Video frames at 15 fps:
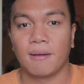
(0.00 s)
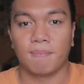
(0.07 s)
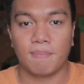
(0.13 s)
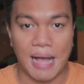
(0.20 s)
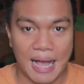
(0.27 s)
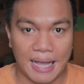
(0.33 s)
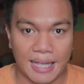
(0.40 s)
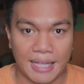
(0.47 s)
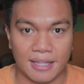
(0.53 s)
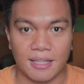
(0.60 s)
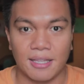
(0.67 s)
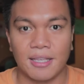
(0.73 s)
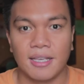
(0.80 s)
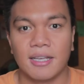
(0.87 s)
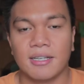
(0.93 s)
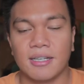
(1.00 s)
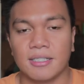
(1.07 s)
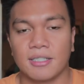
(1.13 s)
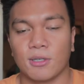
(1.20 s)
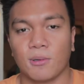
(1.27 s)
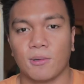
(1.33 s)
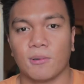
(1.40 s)
Bakit?
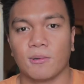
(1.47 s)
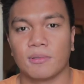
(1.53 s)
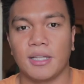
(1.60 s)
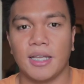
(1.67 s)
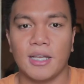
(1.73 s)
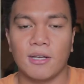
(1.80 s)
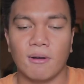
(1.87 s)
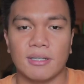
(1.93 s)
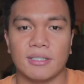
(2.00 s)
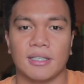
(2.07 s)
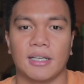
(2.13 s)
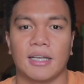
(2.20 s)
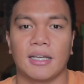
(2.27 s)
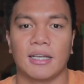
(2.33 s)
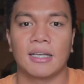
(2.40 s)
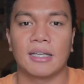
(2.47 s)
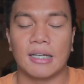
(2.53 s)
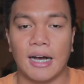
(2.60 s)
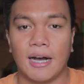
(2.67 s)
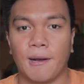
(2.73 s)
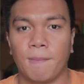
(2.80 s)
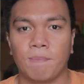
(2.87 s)
So, tingin ko kasi,
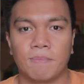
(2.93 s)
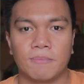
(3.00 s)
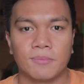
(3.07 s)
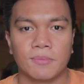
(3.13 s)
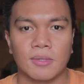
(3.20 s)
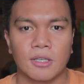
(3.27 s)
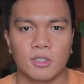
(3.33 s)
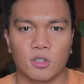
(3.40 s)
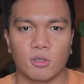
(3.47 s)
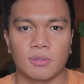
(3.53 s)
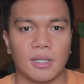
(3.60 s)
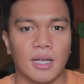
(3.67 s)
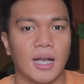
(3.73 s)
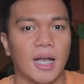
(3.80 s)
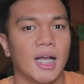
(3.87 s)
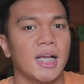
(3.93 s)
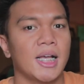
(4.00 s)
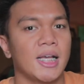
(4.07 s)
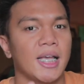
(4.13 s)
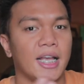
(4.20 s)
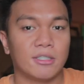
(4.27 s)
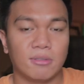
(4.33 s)
sa
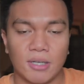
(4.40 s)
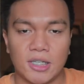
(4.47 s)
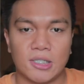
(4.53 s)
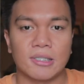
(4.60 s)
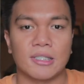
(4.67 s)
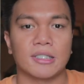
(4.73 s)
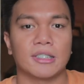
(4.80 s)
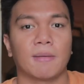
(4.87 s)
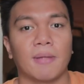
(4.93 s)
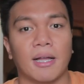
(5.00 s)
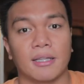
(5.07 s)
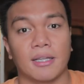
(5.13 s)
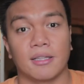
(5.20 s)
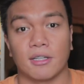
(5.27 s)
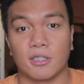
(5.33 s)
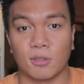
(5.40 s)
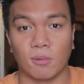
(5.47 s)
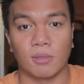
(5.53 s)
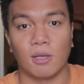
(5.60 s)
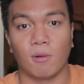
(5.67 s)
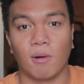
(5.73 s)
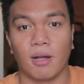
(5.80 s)
education system natin, there's
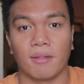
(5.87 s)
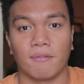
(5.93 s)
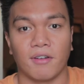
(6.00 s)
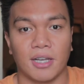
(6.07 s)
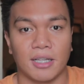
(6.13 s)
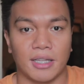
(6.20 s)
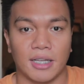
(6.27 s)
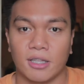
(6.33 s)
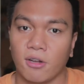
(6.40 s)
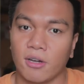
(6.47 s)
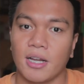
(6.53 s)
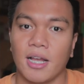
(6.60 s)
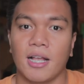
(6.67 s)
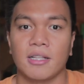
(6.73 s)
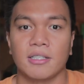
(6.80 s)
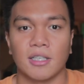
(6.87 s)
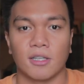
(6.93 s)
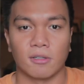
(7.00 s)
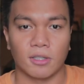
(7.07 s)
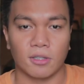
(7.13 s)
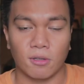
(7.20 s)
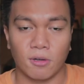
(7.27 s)
only one valedictorian,
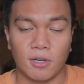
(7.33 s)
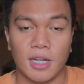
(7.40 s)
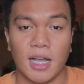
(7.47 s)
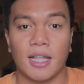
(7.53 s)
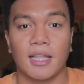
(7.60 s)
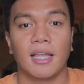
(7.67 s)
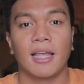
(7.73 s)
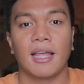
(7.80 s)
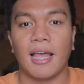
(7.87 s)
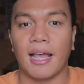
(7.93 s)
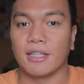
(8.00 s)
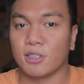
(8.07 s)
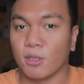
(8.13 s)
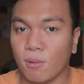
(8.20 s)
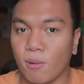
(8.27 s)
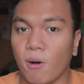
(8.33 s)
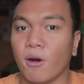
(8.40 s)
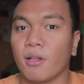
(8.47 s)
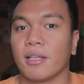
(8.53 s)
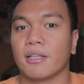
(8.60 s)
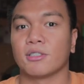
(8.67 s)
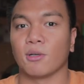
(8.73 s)
salutatorian, and so
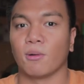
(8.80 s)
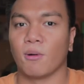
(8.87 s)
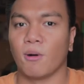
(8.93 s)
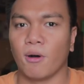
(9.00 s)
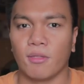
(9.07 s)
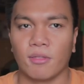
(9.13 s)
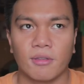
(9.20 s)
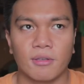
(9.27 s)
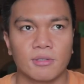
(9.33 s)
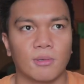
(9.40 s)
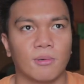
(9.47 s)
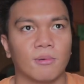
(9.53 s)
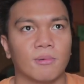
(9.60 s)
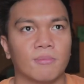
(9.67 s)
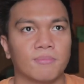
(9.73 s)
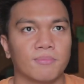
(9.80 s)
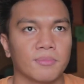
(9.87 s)
on and so on. So,